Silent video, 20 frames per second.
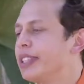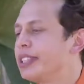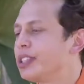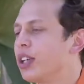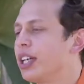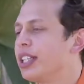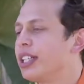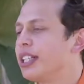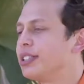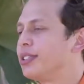it's
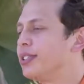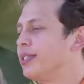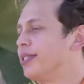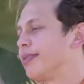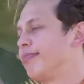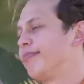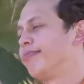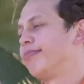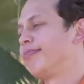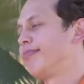like this
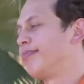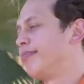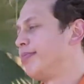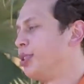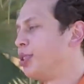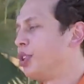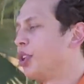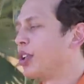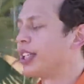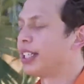
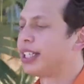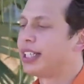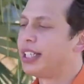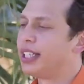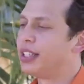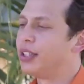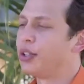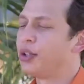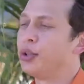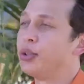you got a
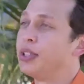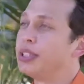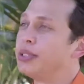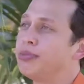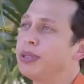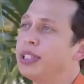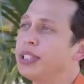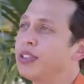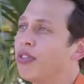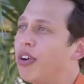kid who is
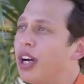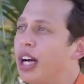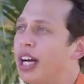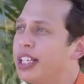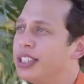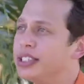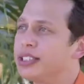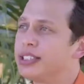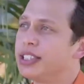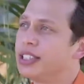being
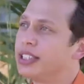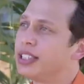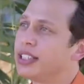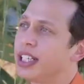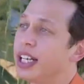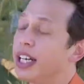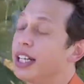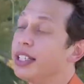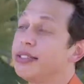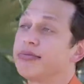raised in,
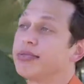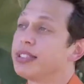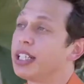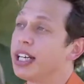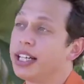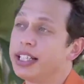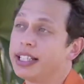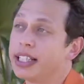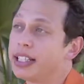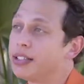a,
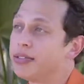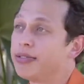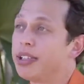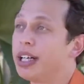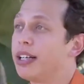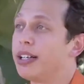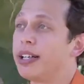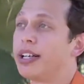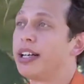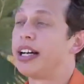say, an
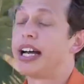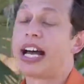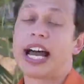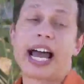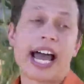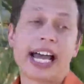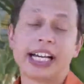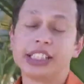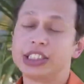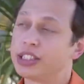
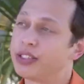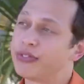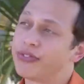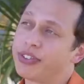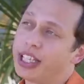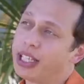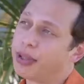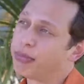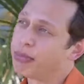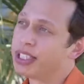Asian
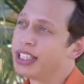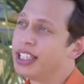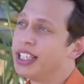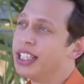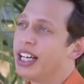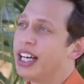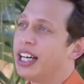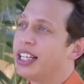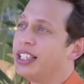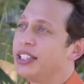family,
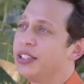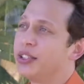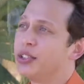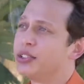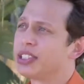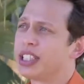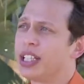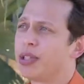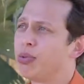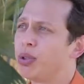and then
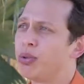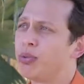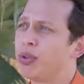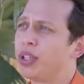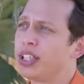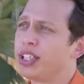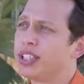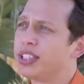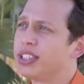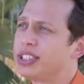you say, well,
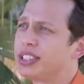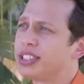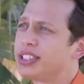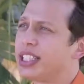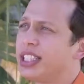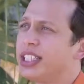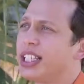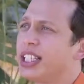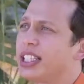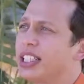why don't you just
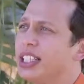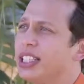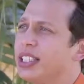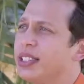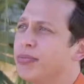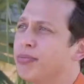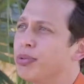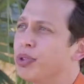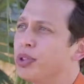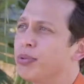take that kid
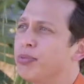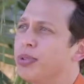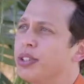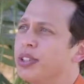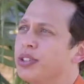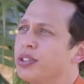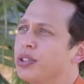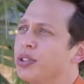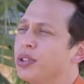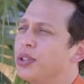and put them
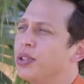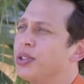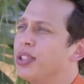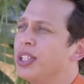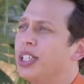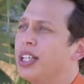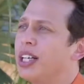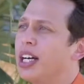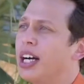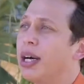into
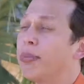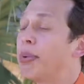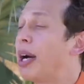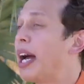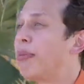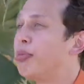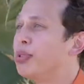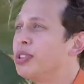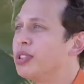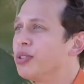um, an
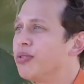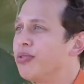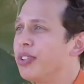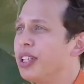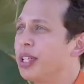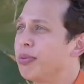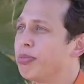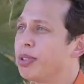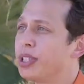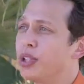Aboriginal
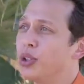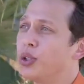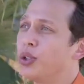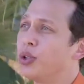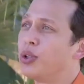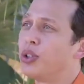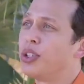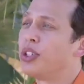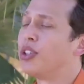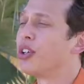family or,
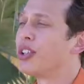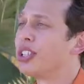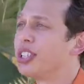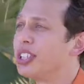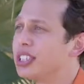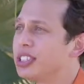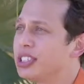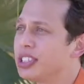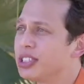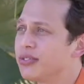or a
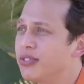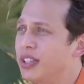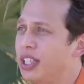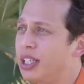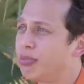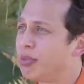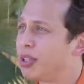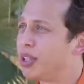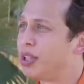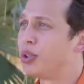non-Indigenous
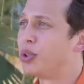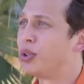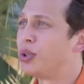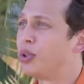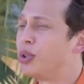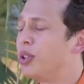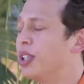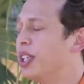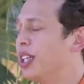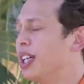family,
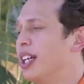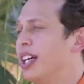or